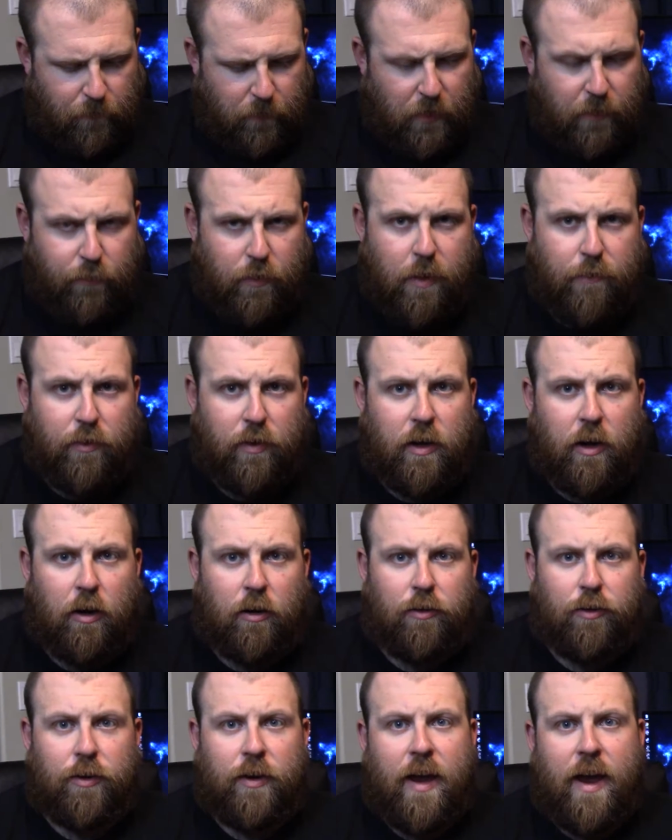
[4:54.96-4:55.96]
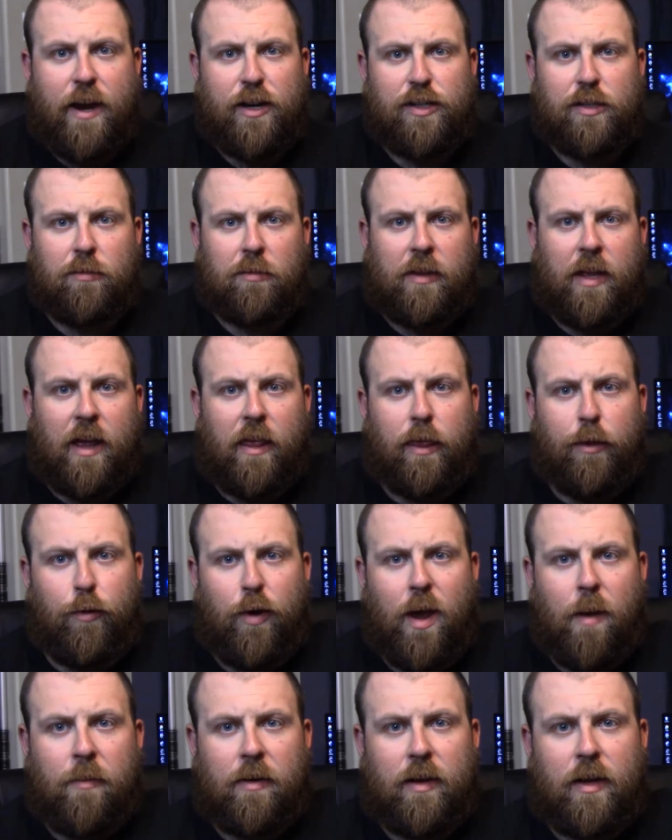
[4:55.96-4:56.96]
If you have it on your dash with that
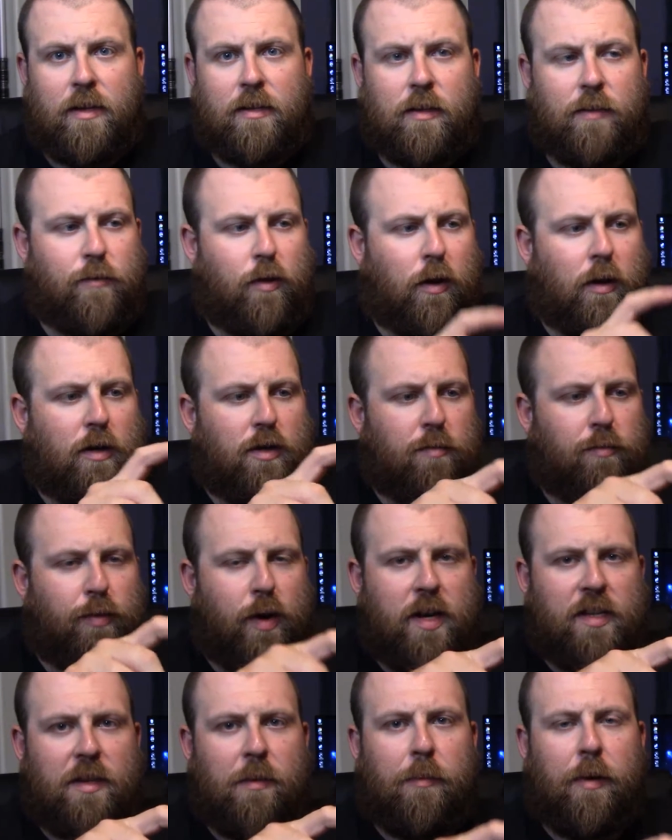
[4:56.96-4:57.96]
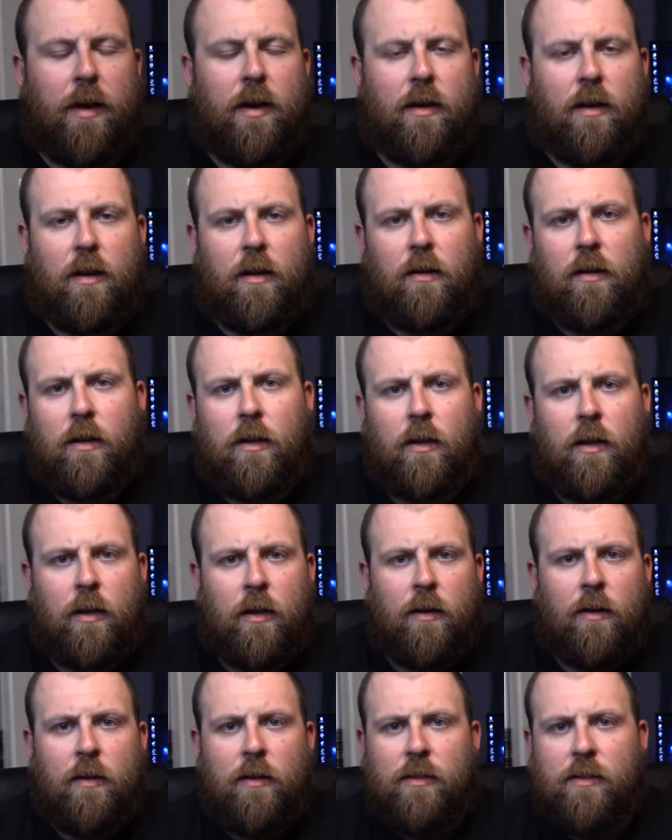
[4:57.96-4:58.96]
3M adhesive, you can just press the button and
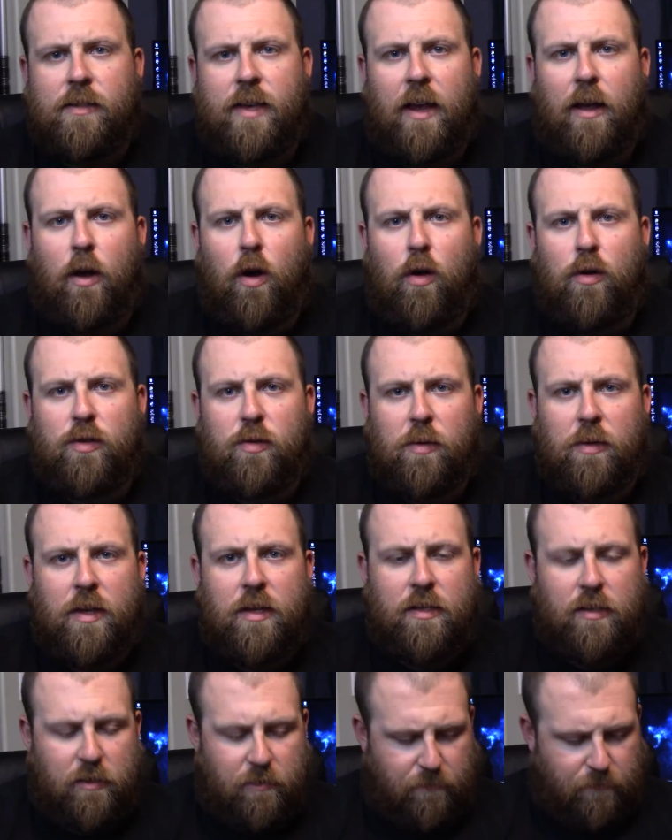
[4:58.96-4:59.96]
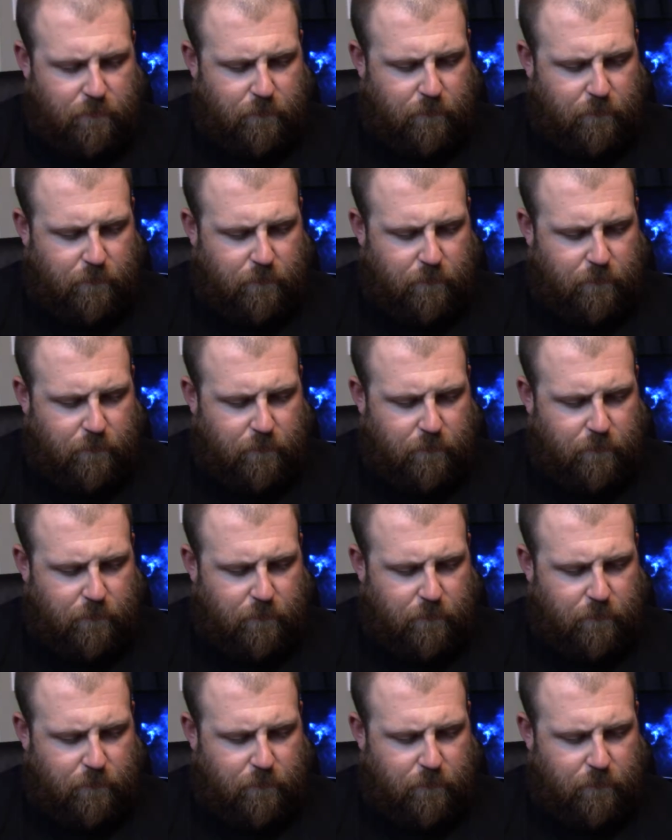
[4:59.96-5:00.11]
take calls with this.